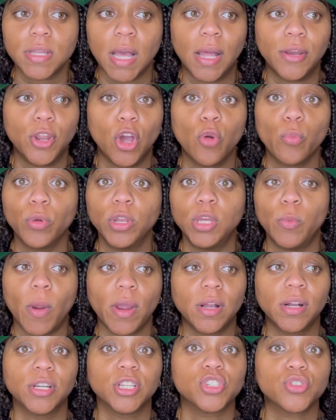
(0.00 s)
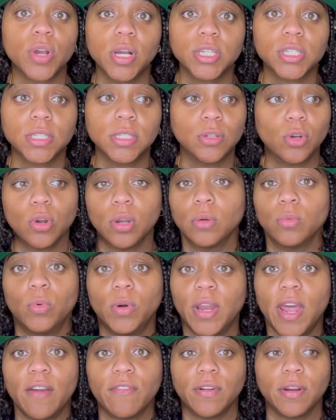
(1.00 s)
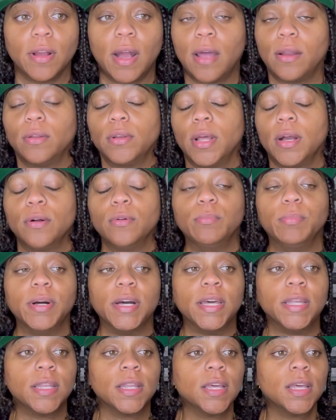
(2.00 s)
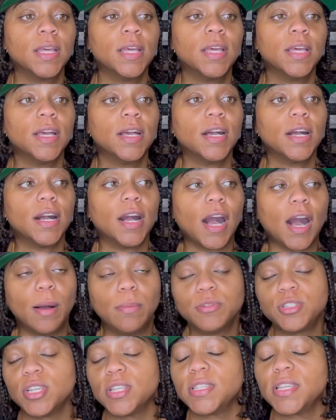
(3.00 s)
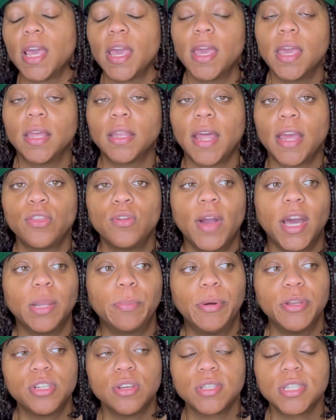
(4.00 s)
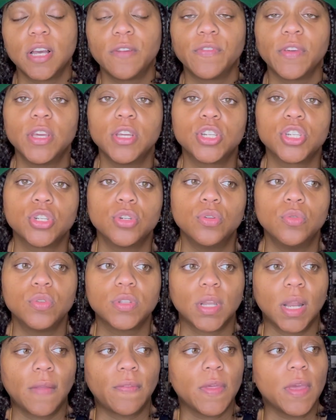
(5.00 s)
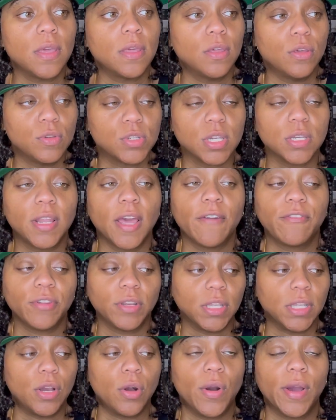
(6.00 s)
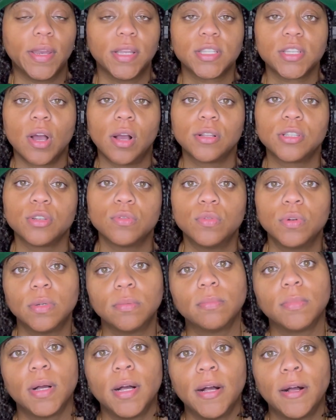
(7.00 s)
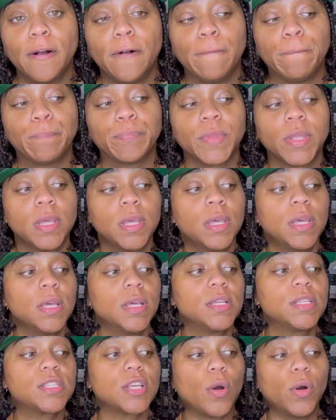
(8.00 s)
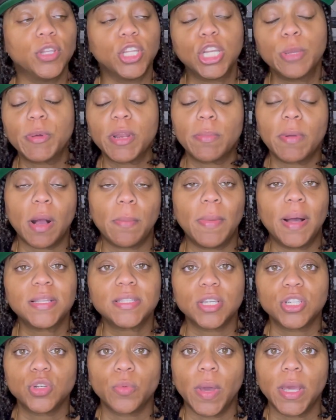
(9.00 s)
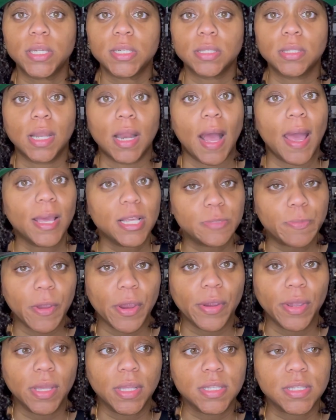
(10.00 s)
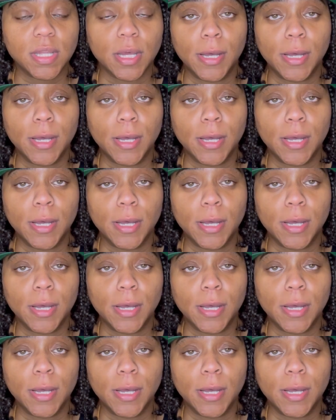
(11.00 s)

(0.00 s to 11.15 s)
I don't really work in construction or whatever. I don't know. But I'm just saying, like, you got to put yourself in his shoes. And I think you should definitely go ahead and talk to him. So a little bit about my situation that I experienced.